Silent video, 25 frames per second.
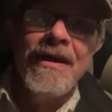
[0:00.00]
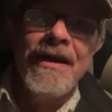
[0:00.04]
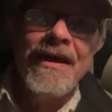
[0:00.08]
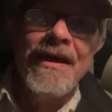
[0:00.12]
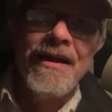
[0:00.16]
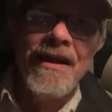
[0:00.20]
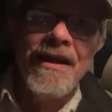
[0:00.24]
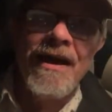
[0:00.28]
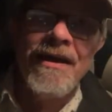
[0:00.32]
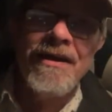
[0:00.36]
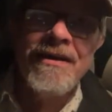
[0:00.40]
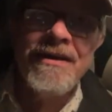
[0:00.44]

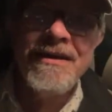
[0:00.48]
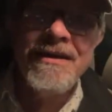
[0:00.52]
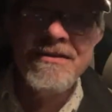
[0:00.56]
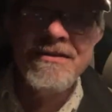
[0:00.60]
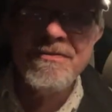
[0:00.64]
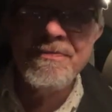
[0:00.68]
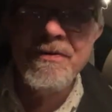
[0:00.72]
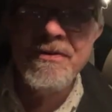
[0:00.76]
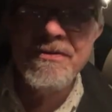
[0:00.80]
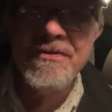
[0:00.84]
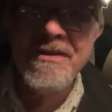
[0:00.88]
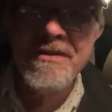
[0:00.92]
And a lot of
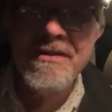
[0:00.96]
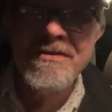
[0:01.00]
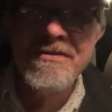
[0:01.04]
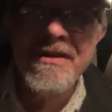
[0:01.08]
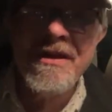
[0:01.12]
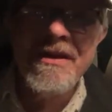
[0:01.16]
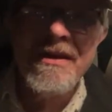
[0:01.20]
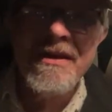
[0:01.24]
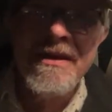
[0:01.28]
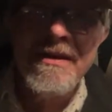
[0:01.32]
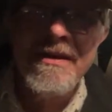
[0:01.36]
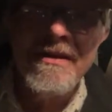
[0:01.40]
experts, they
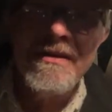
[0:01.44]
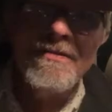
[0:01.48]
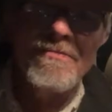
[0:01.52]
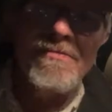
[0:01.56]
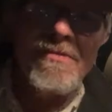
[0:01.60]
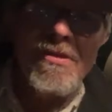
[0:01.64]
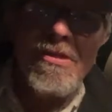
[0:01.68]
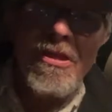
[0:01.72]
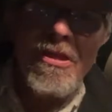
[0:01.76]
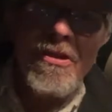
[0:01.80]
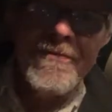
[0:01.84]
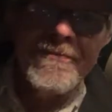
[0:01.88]
say,
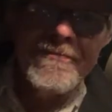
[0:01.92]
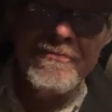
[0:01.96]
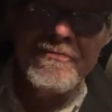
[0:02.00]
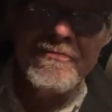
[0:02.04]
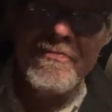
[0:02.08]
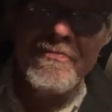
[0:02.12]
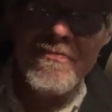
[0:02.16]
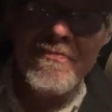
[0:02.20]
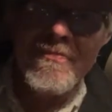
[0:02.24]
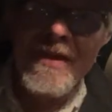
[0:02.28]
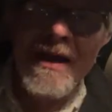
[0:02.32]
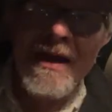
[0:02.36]

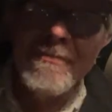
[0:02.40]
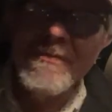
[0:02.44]
a